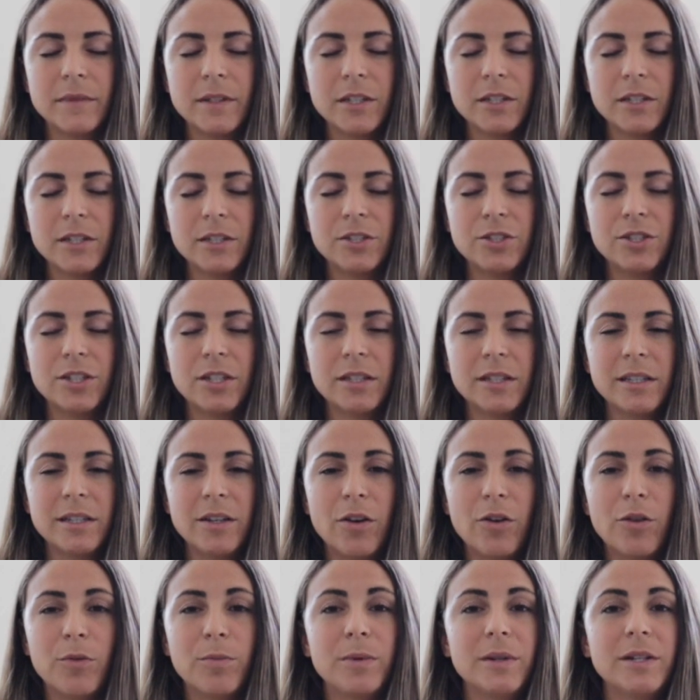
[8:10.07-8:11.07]
You can gently
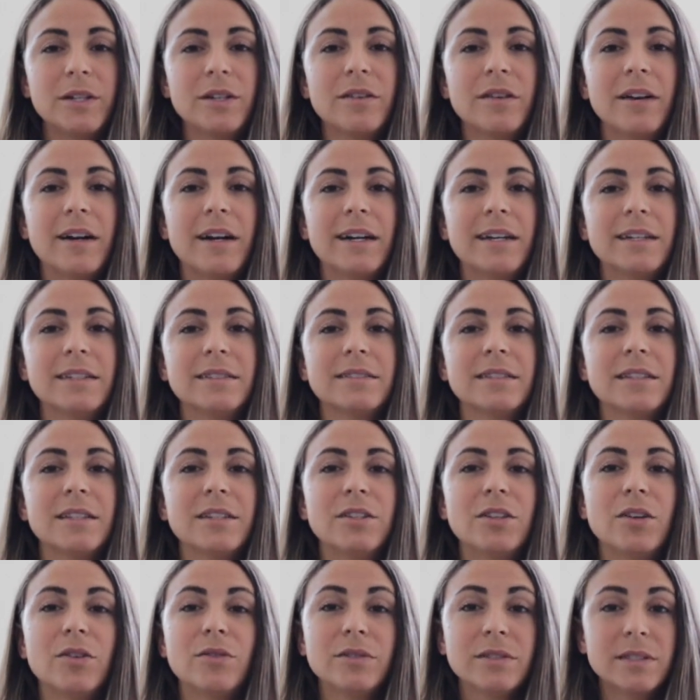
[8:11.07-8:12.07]
open your eyes
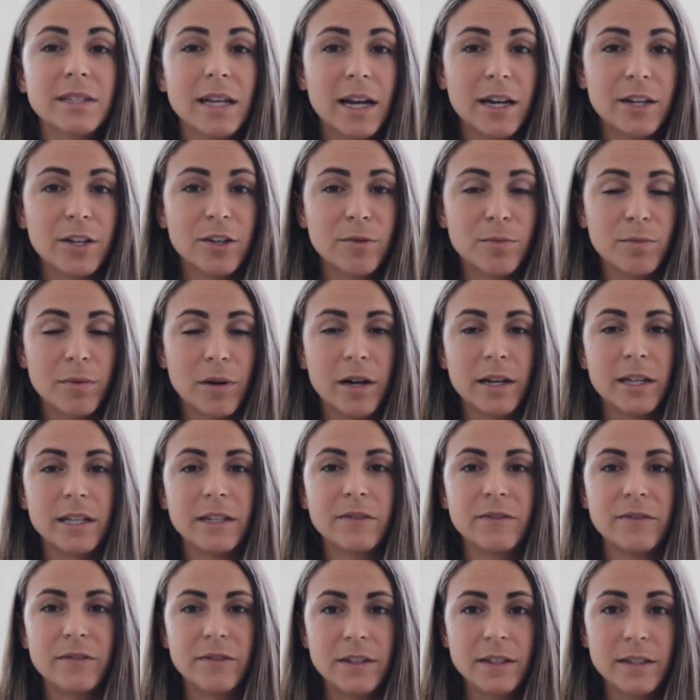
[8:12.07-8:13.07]
and notice how your
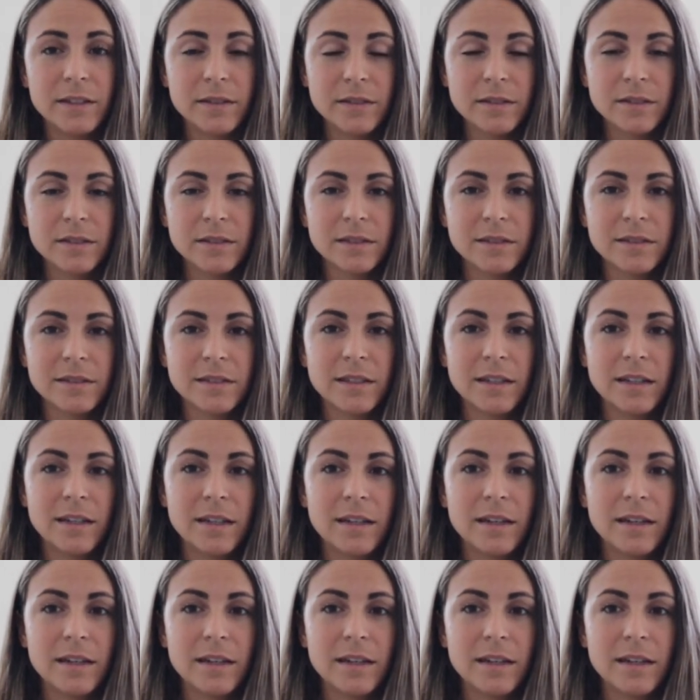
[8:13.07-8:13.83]
body feels.